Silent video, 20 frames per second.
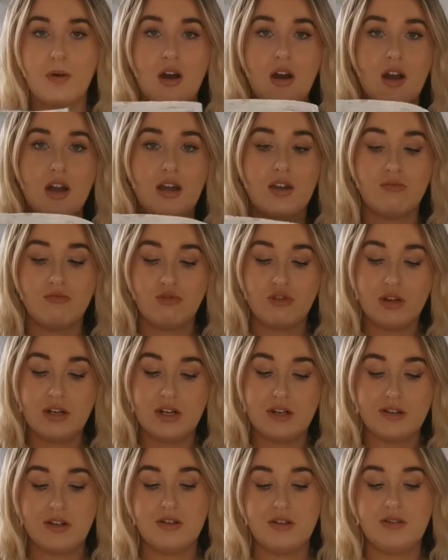but I can
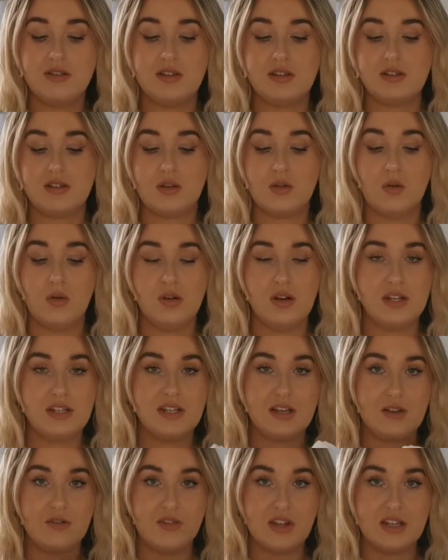really notice the
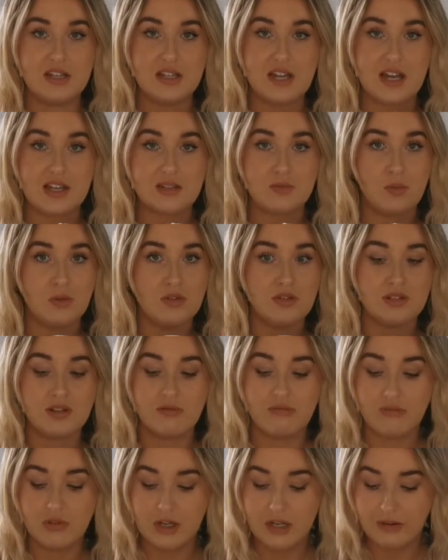quality of these Next ones
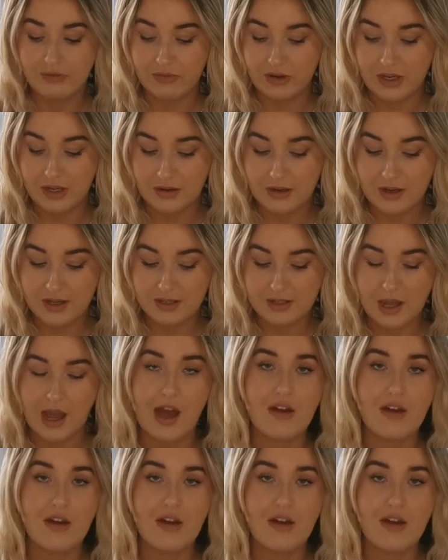are really, really nice.